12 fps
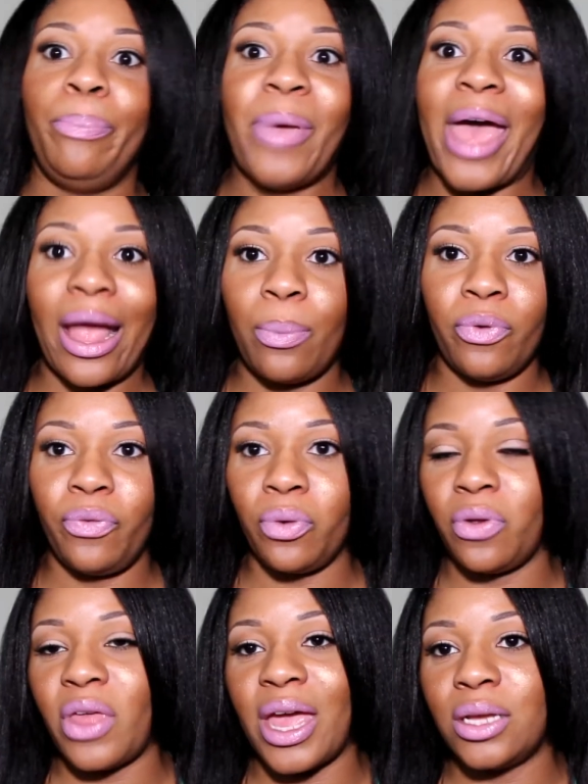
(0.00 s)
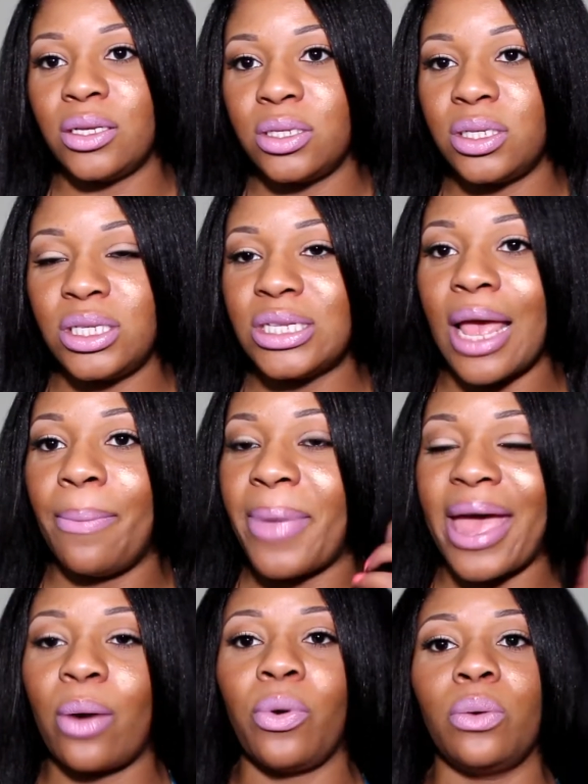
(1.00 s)
back before that
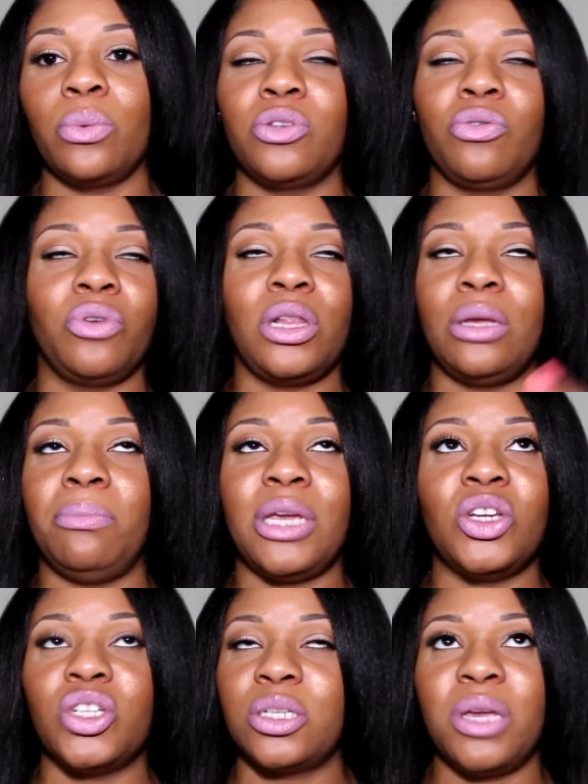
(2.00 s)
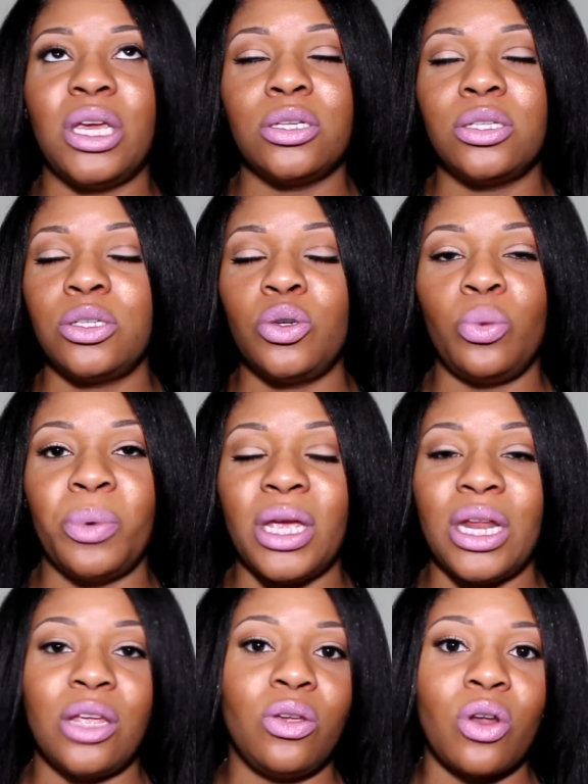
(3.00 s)
setback, where it was really me just being
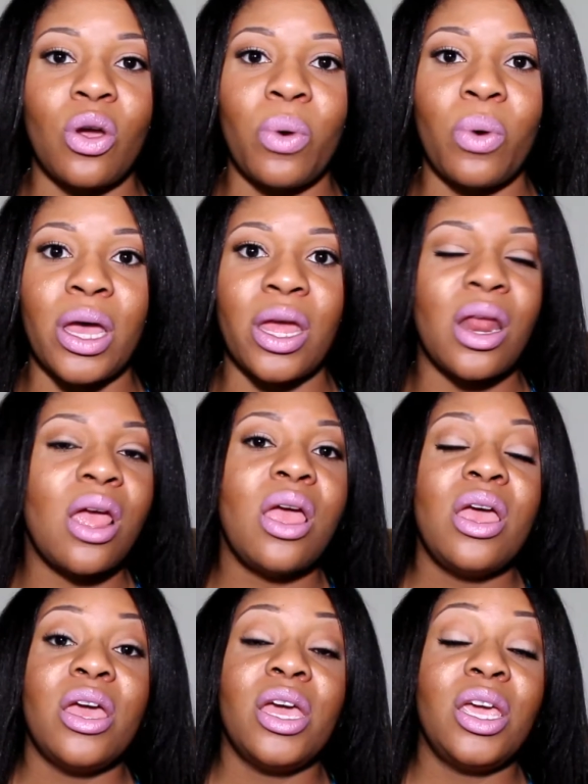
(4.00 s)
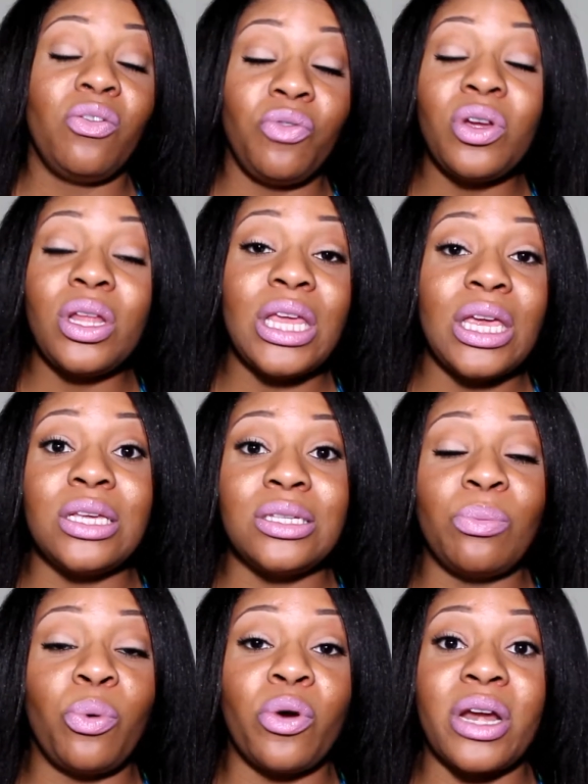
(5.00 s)
stupid. And you know what, it really is
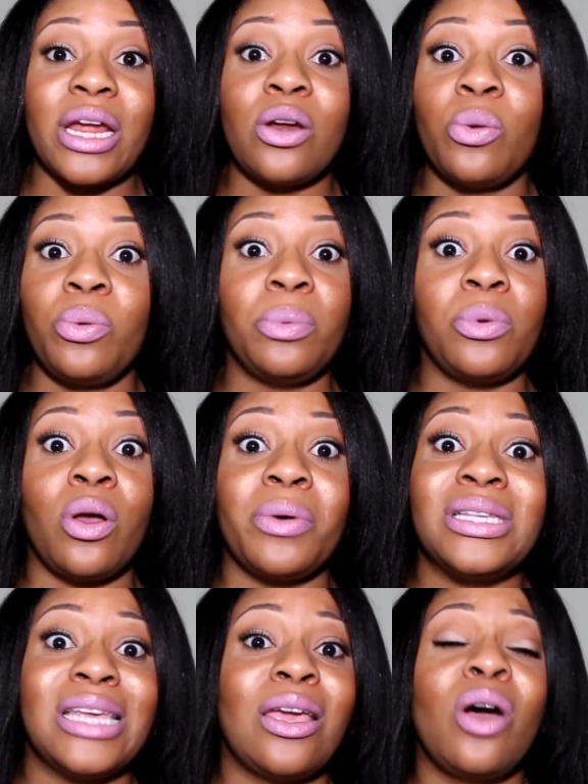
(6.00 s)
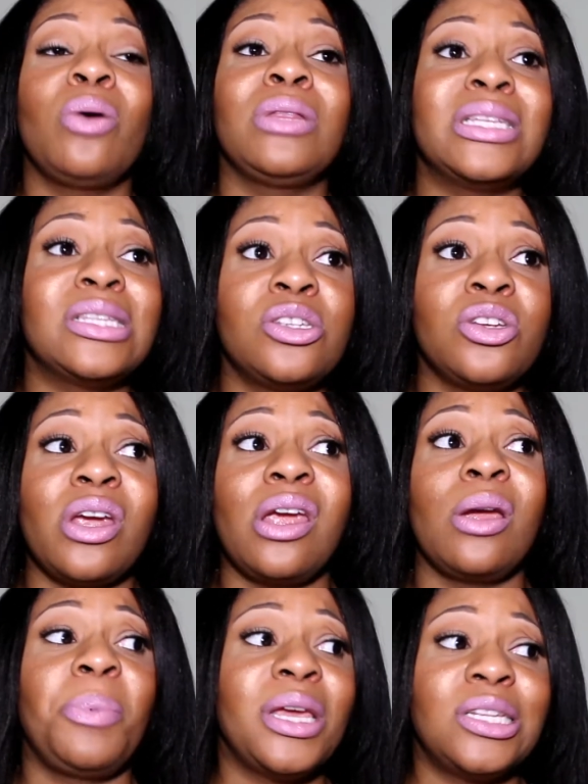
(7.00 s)
important. I know people always say, oh, listen to your
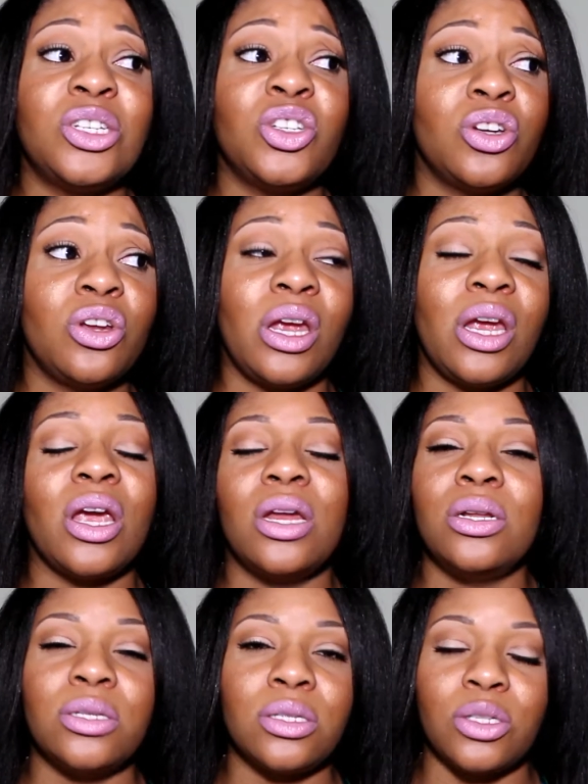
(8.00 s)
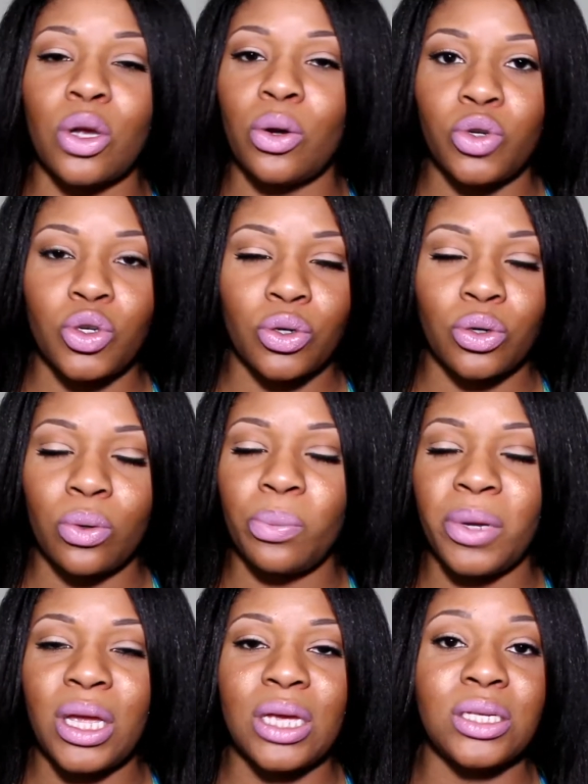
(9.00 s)
hair, pay attention to your hair, and it's so true,
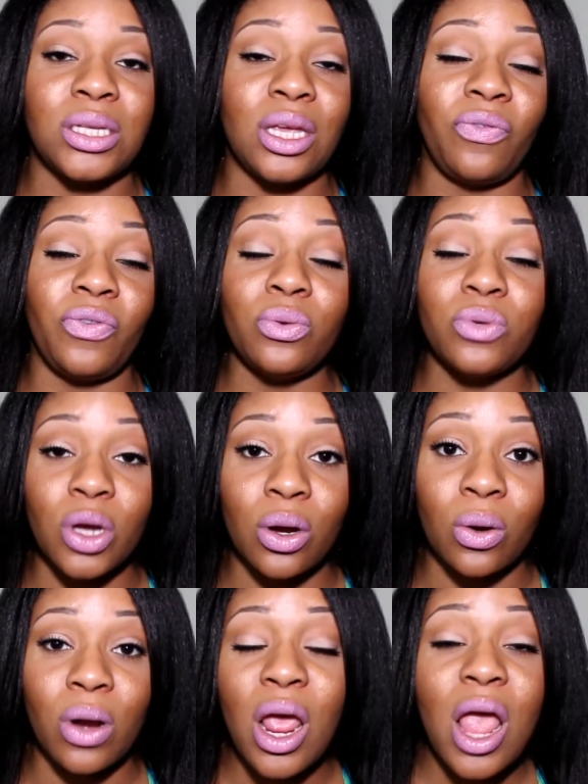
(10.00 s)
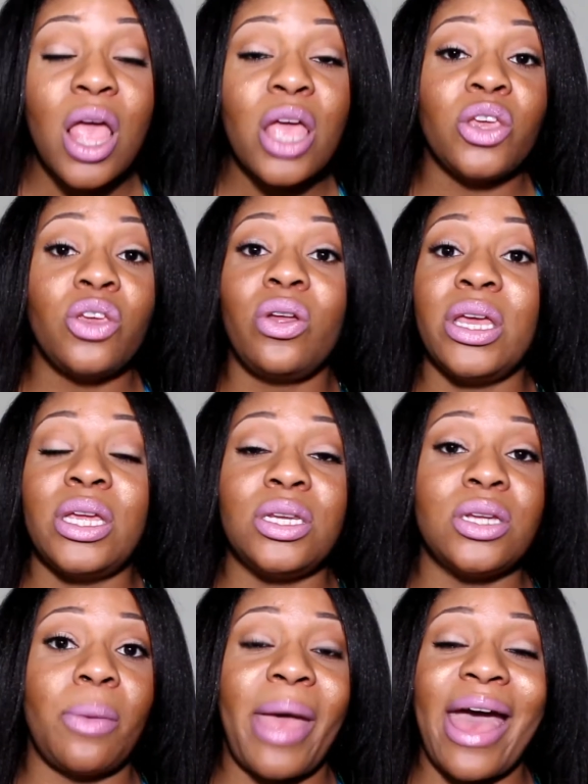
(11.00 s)
because if you don't, you'll
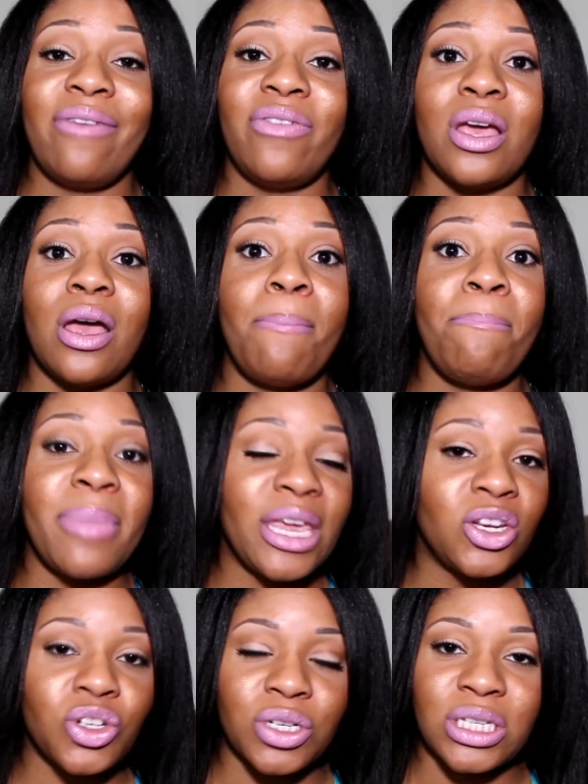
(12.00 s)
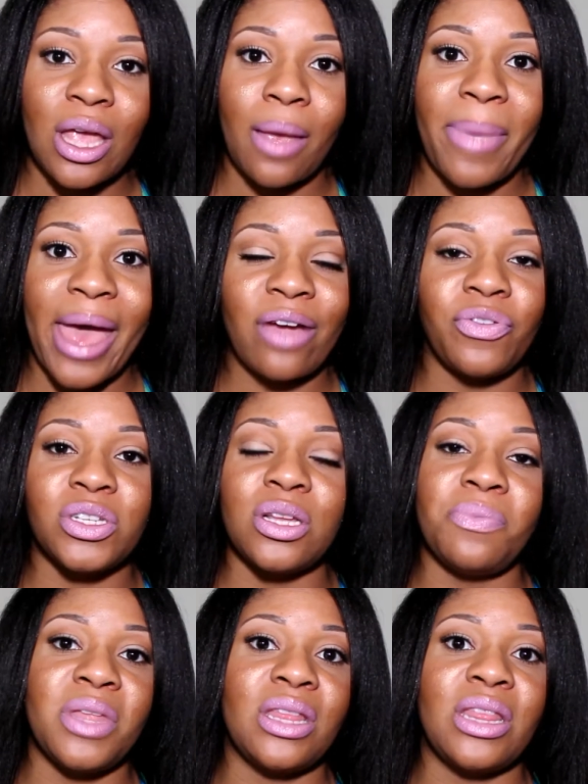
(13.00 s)
end up having a major setback for
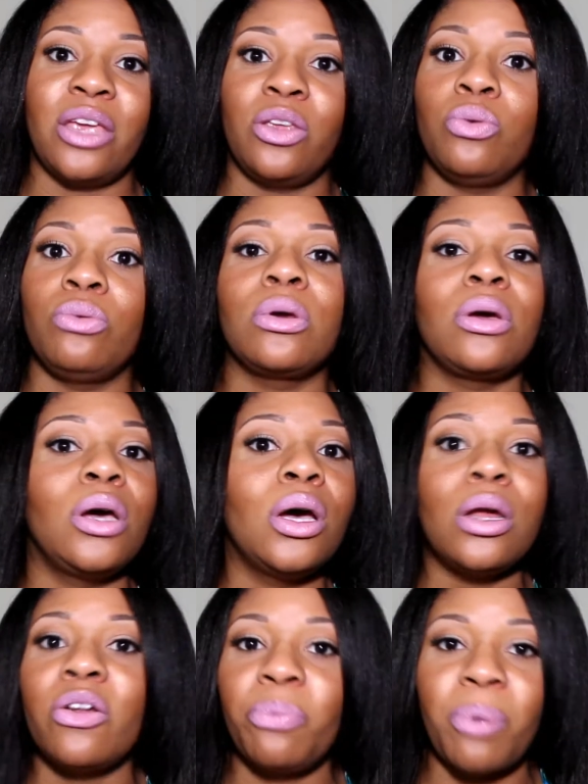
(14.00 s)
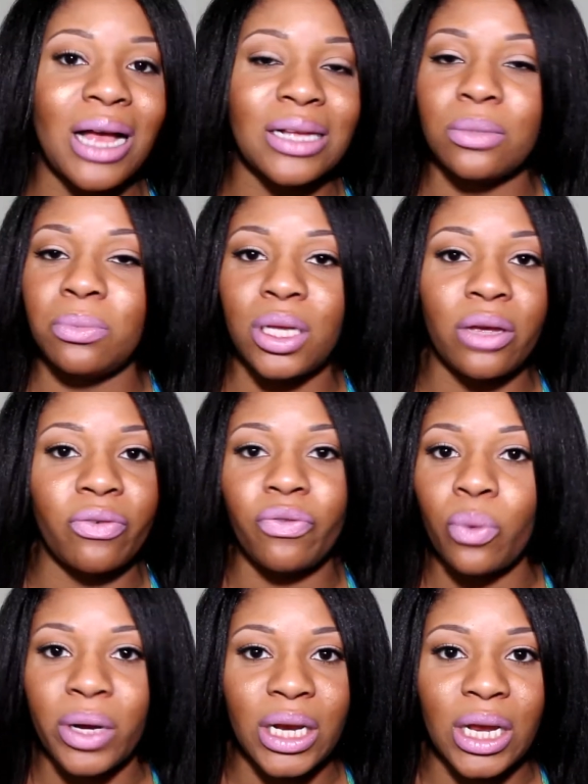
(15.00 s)
something that you could have possibly
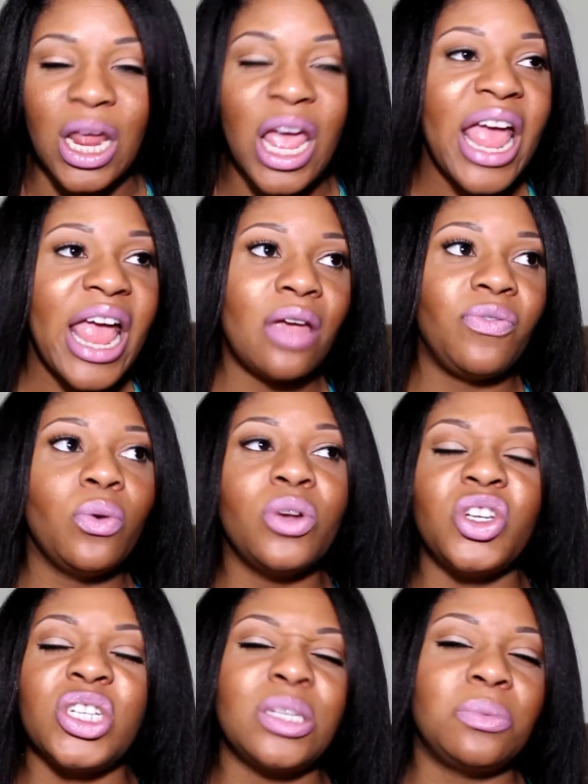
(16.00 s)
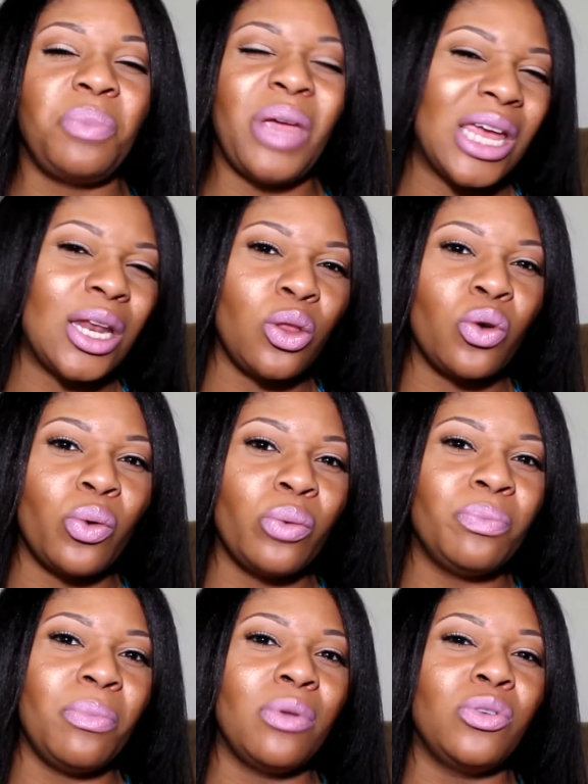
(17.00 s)
avoided if you would have just paid a
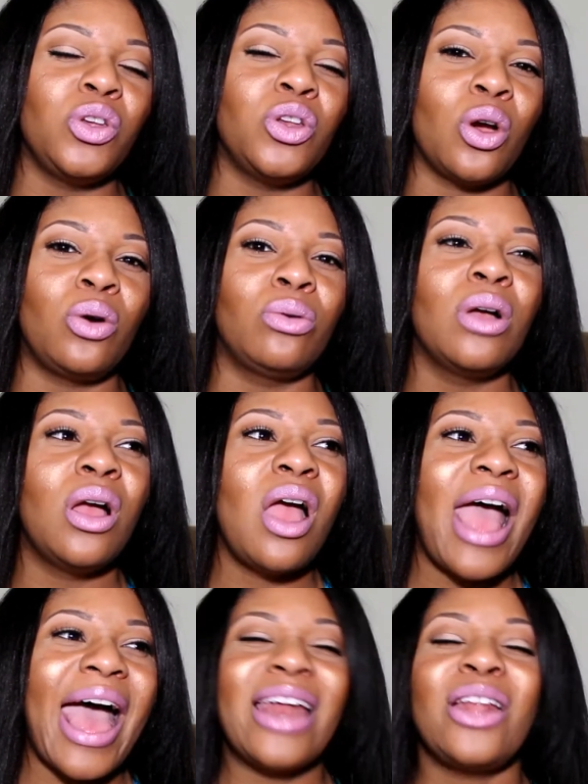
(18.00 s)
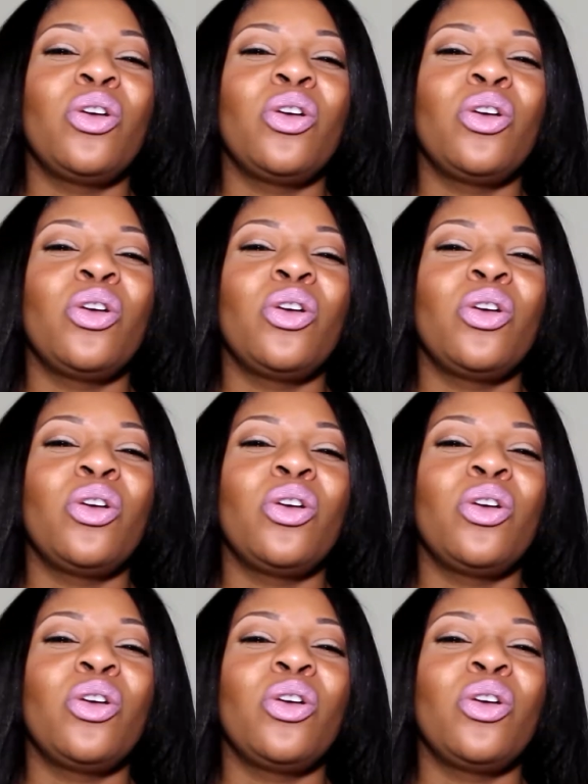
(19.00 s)
little, you know, had